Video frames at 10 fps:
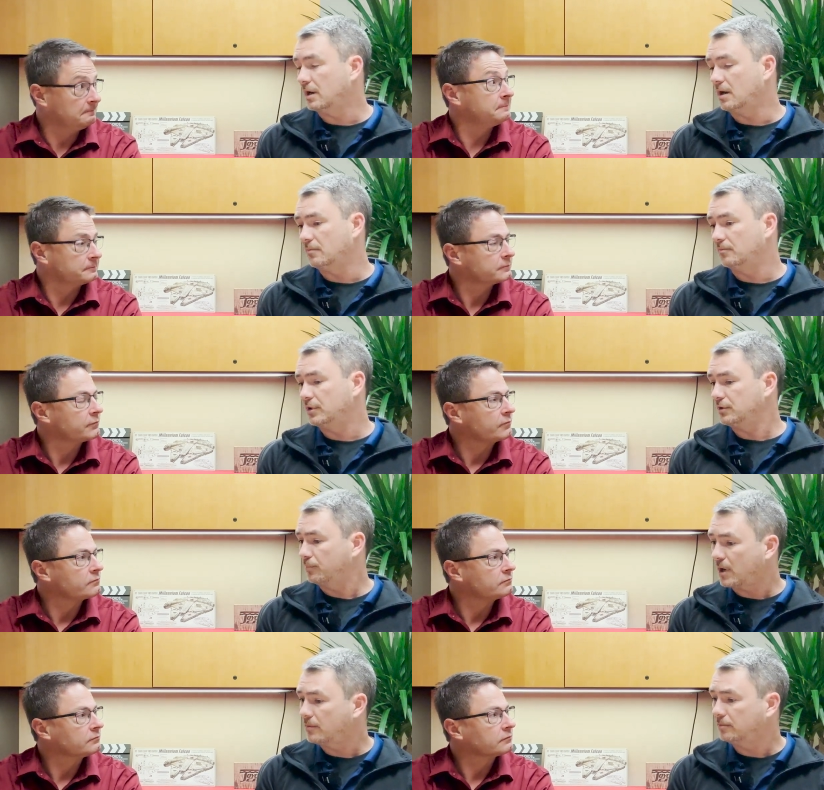Speaker 1: -hmm. um, but you're
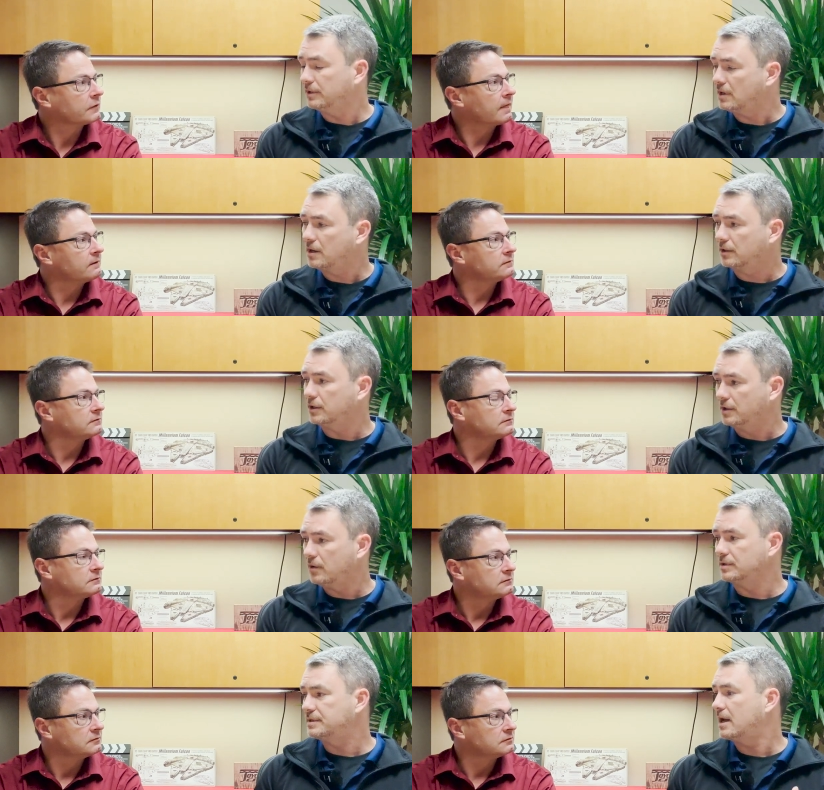probably not going to
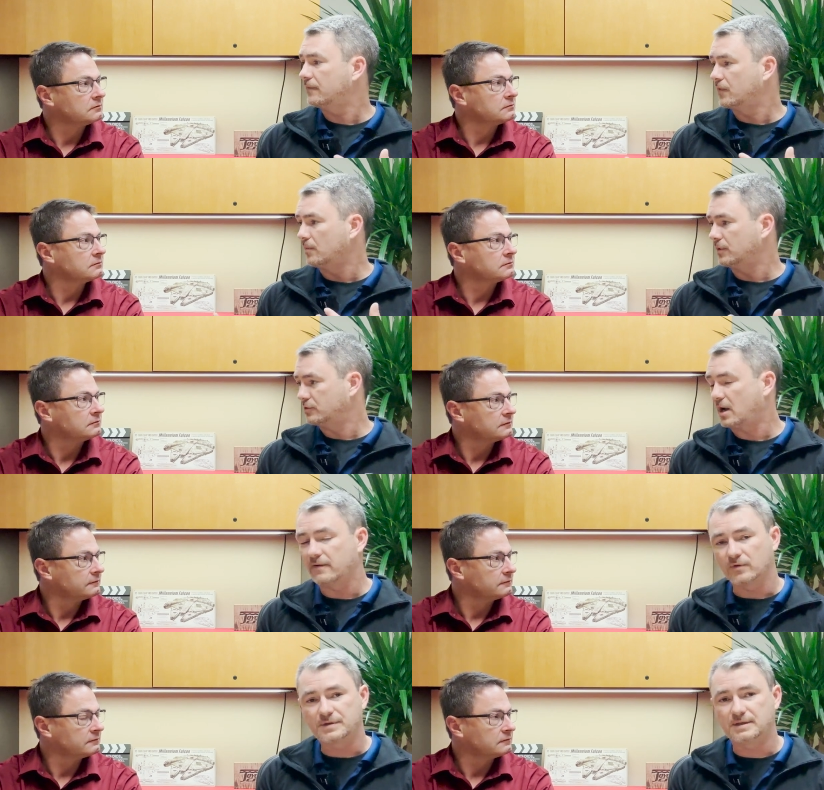notice that from the
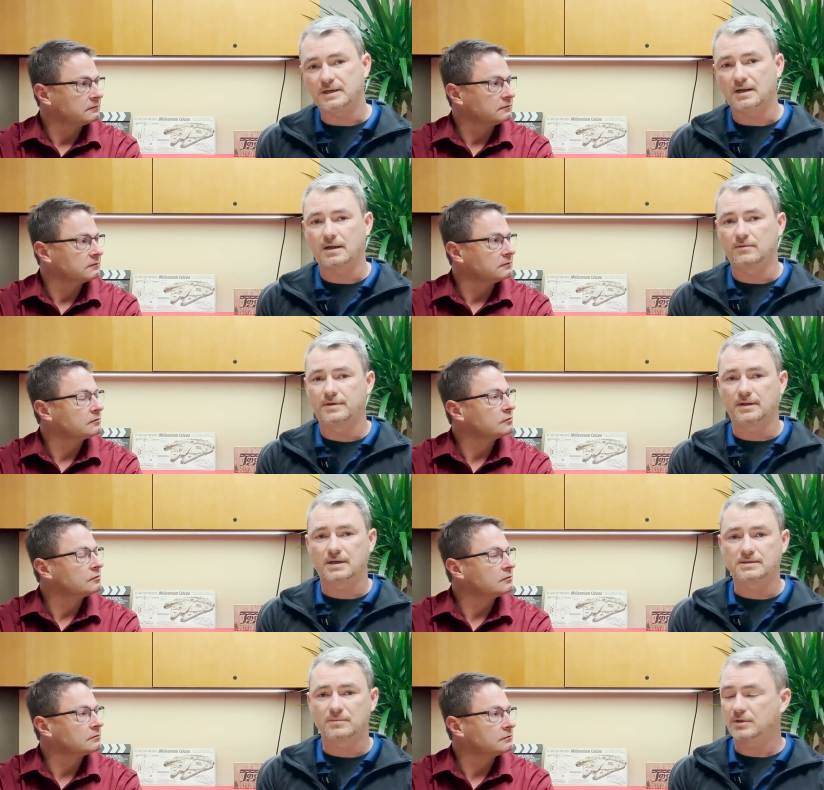driver's seat. I don't think
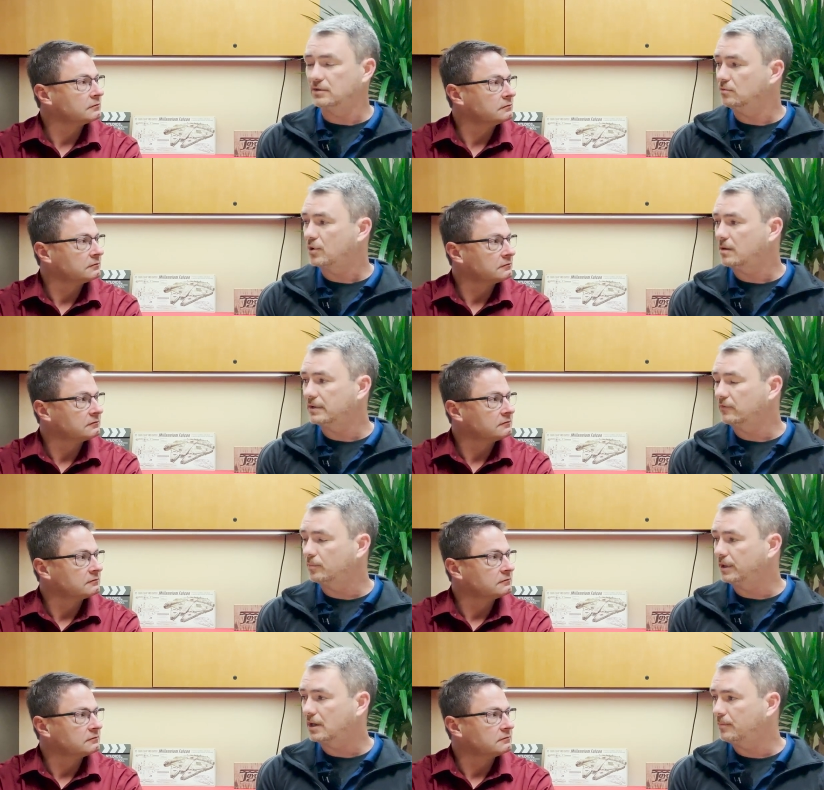that's something you'd probably ever
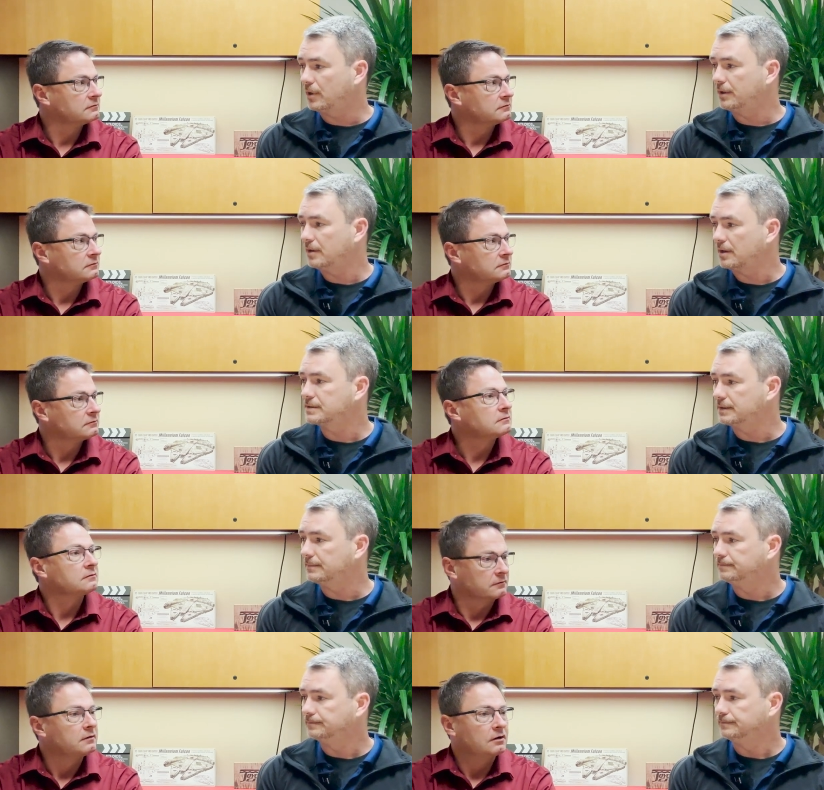pick up on, honestly.
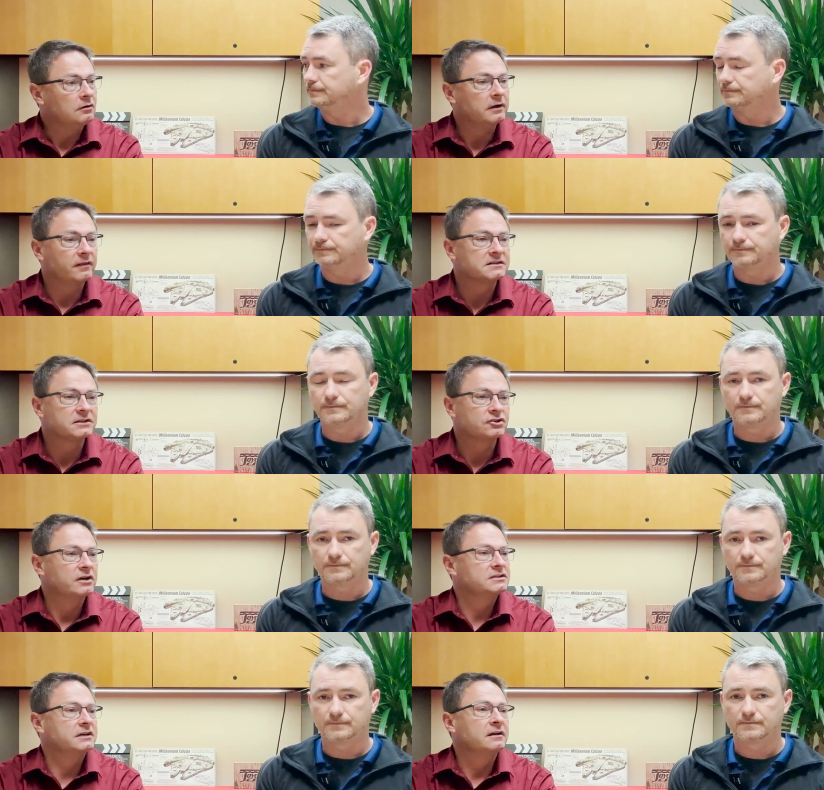
Speaker 2: Okay, that's
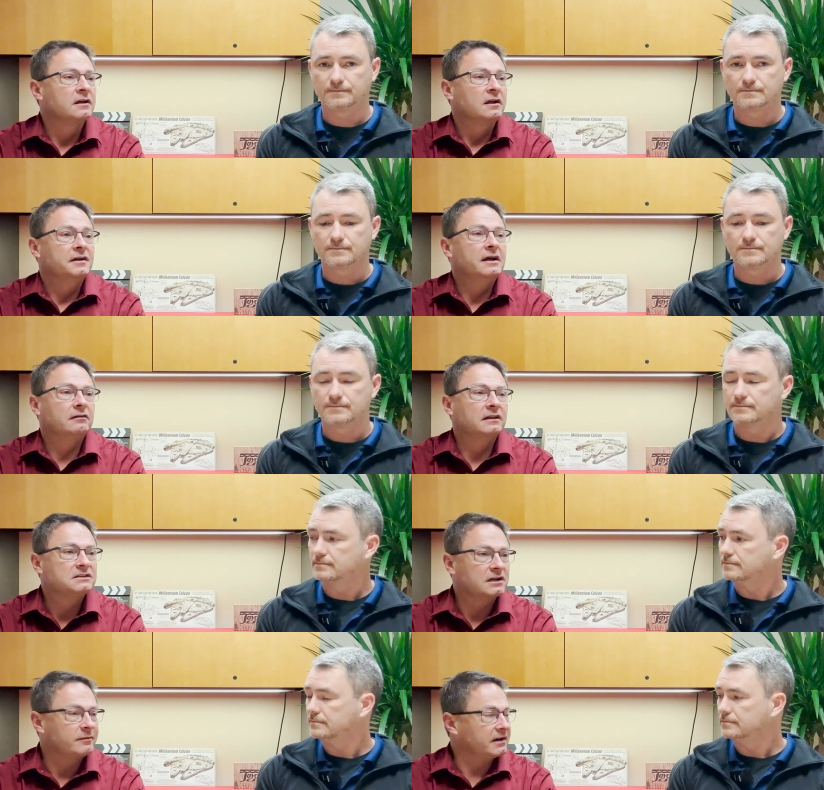interesting. Now let's
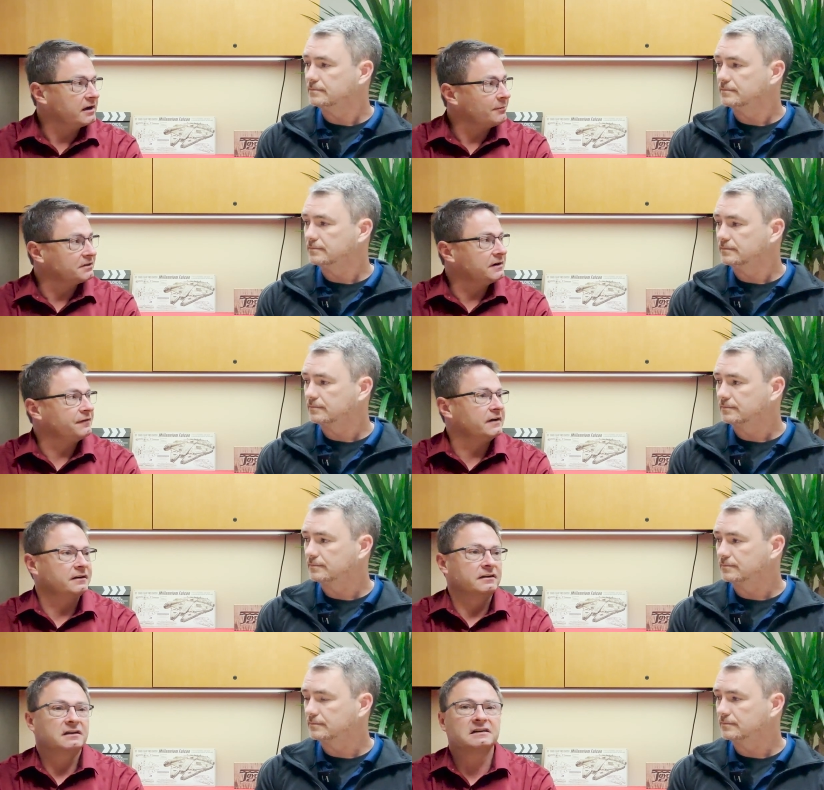talk about a couple
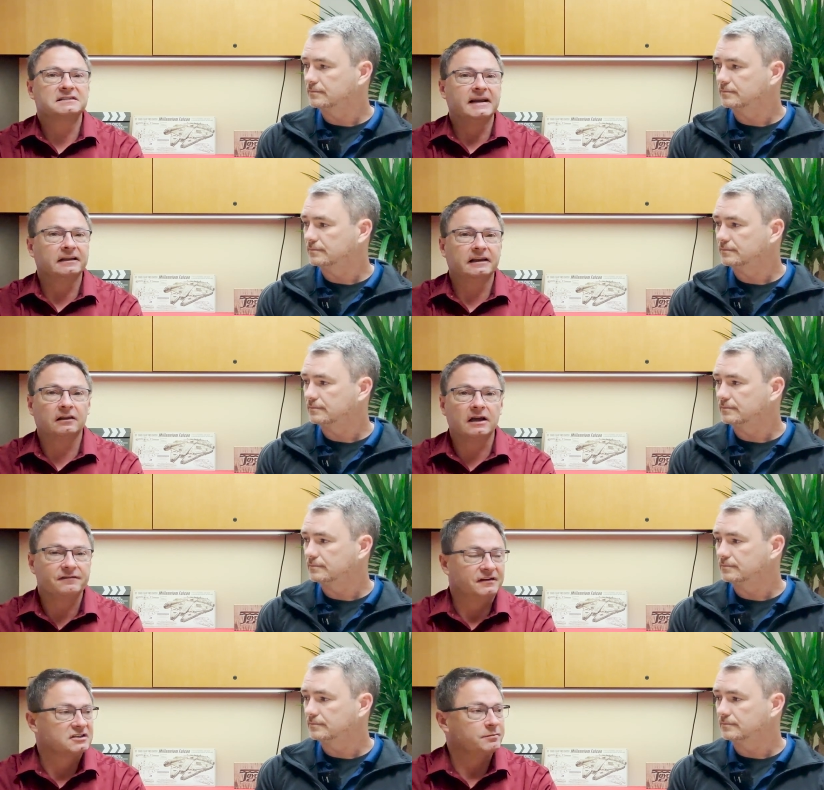different daily
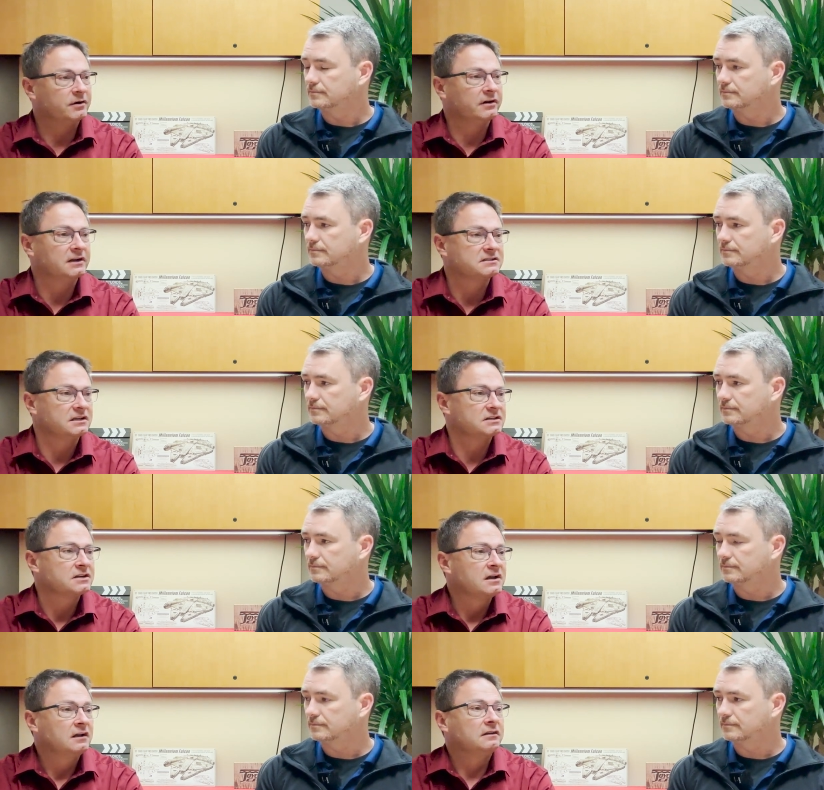life
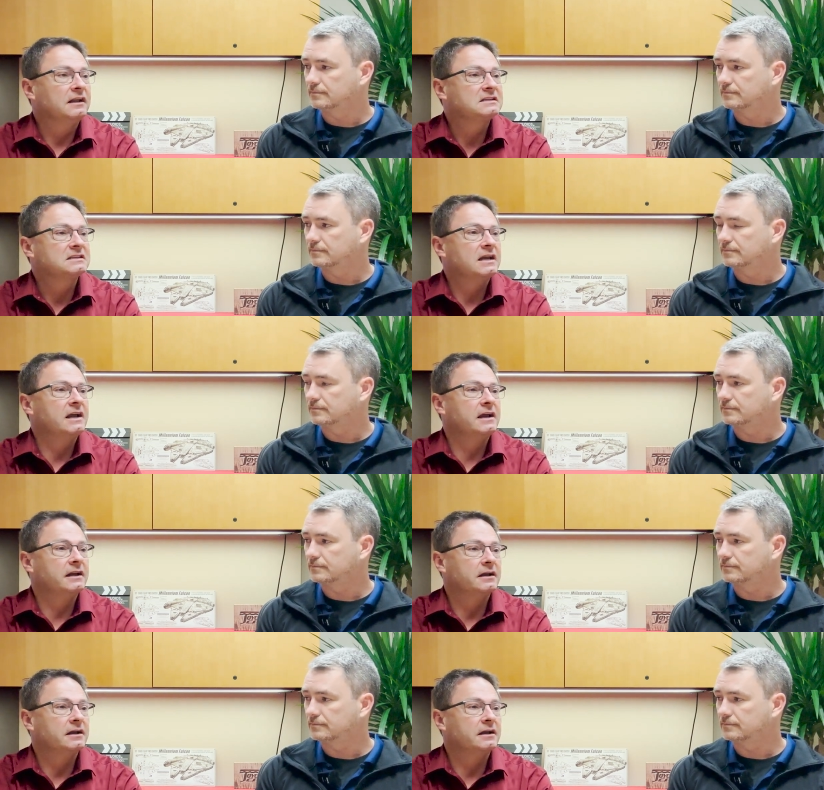experiences. Let's say